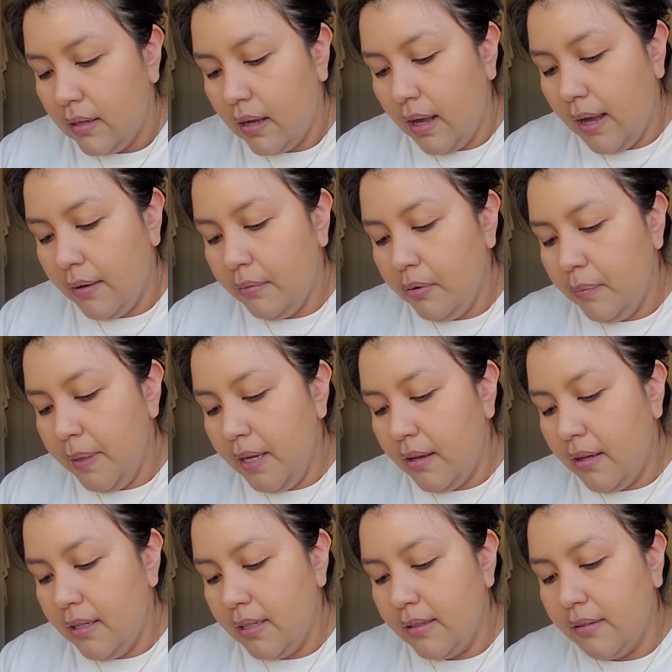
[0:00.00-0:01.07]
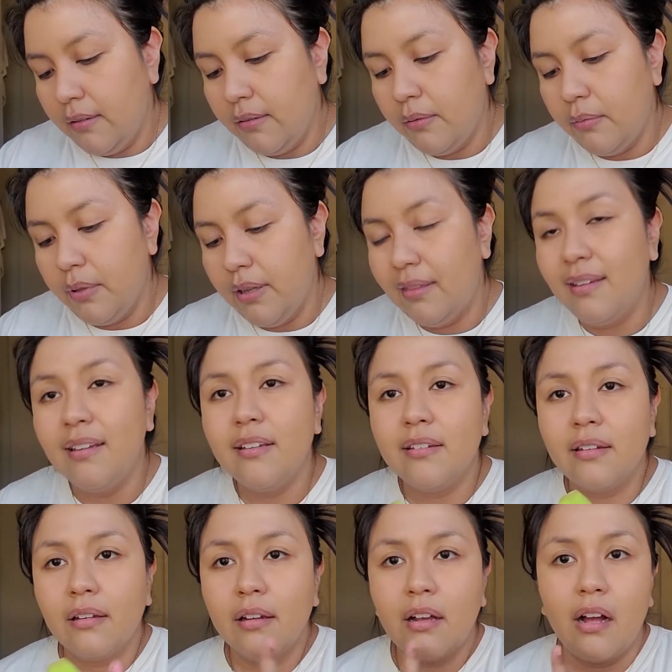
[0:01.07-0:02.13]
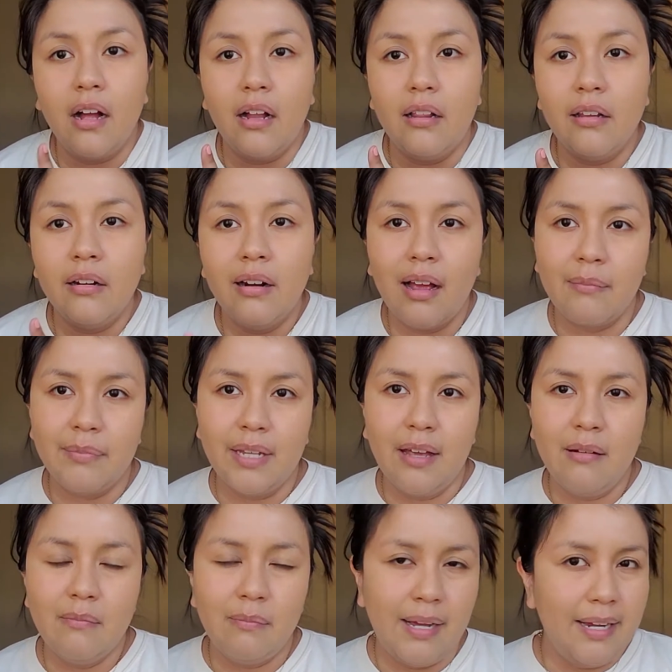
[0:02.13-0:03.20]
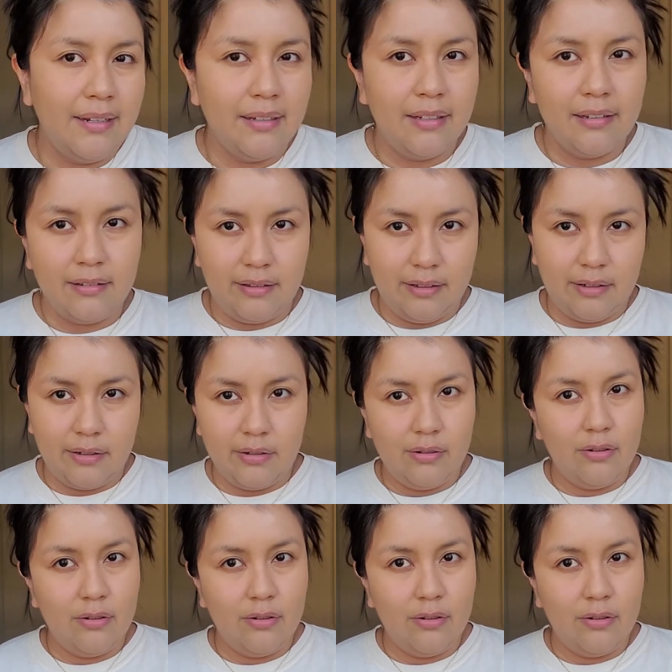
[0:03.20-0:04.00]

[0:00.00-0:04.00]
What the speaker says: I will be honest, with this color, I'm not minding the